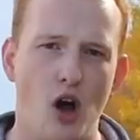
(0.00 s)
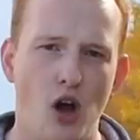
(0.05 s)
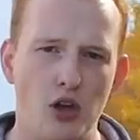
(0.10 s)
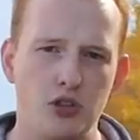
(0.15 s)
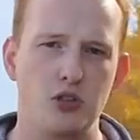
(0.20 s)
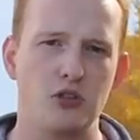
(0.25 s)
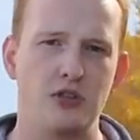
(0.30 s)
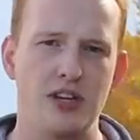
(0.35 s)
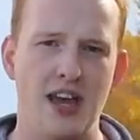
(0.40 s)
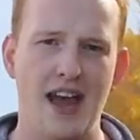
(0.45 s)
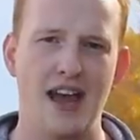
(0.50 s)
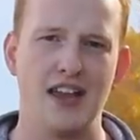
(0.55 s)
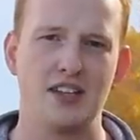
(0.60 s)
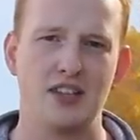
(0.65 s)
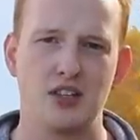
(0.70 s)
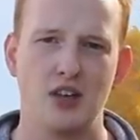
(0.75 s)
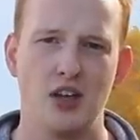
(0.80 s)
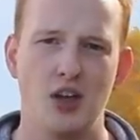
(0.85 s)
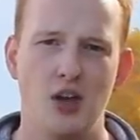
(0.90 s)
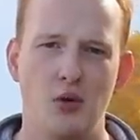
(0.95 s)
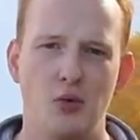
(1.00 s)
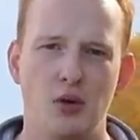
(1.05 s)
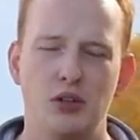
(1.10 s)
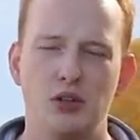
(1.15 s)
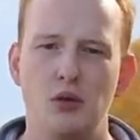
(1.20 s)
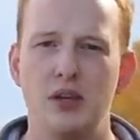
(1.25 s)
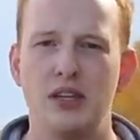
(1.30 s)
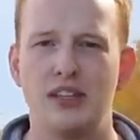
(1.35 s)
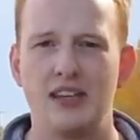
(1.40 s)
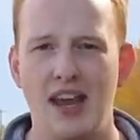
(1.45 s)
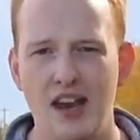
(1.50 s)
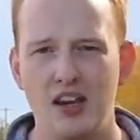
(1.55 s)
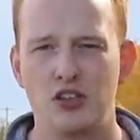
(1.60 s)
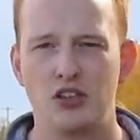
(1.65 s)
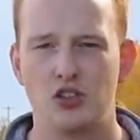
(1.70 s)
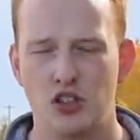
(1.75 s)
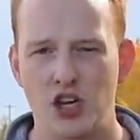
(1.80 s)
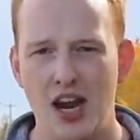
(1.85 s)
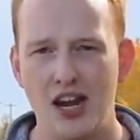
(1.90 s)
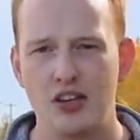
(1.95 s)
also tasked with doing
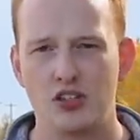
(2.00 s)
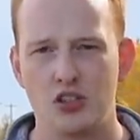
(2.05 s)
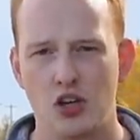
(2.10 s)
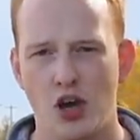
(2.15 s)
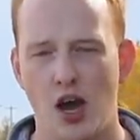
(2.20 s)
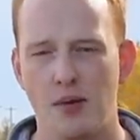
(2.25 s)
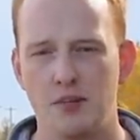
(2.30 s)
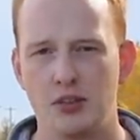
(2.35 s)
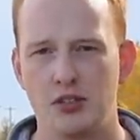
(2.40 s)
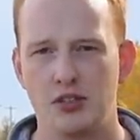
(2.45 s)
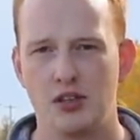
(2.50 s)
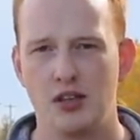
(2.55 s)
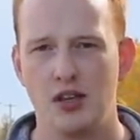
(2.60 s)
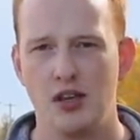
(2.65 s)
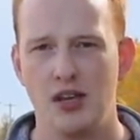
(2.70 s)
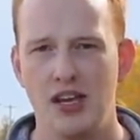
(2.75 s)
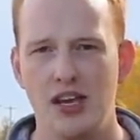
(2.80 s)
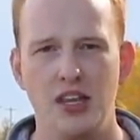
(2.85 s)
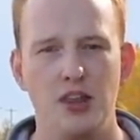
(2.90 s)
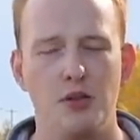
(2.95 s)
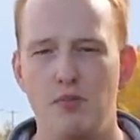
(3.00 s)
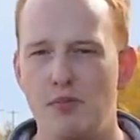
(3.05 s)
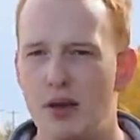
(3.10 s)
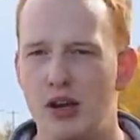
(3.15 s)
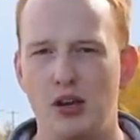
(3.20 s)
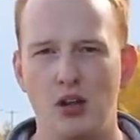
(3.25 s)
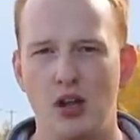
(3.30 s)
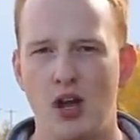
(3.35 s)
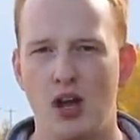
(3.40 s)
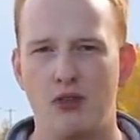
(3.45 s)
check stops in the middle